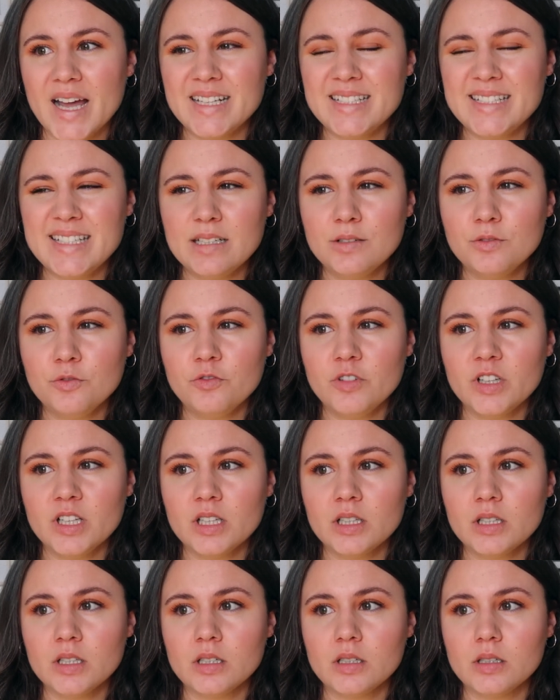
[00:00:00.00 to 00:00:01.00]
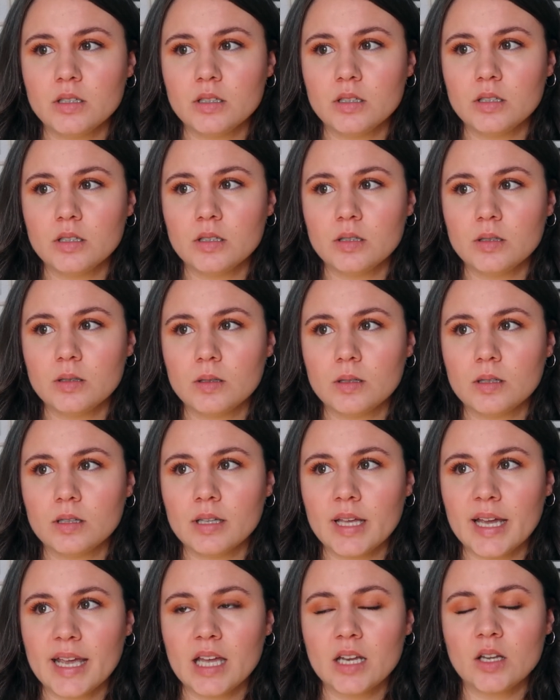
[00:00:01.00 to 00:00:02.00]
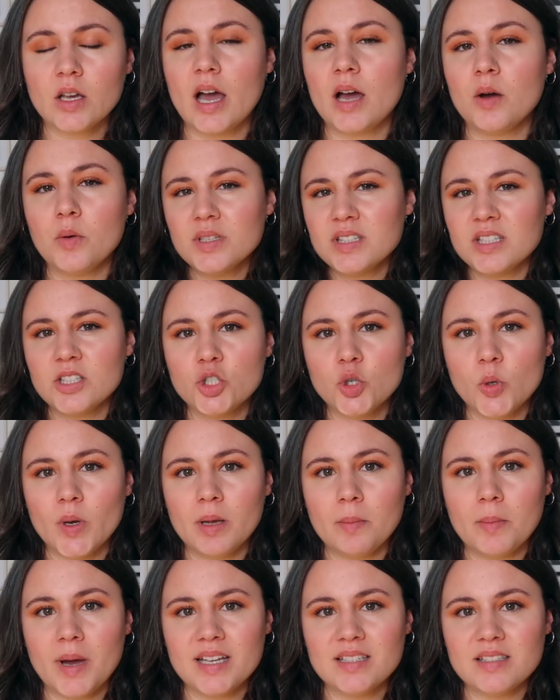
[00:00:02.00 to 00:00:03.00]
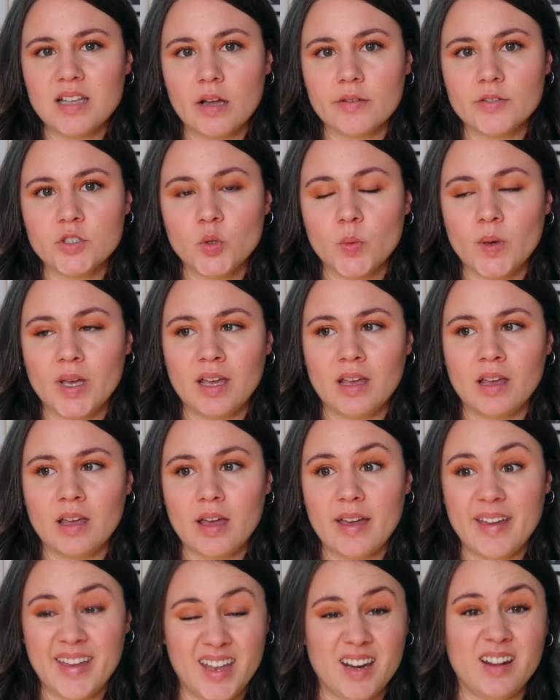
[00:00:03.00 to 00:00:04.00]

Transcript: I didn't feel like I was enjoying myself doing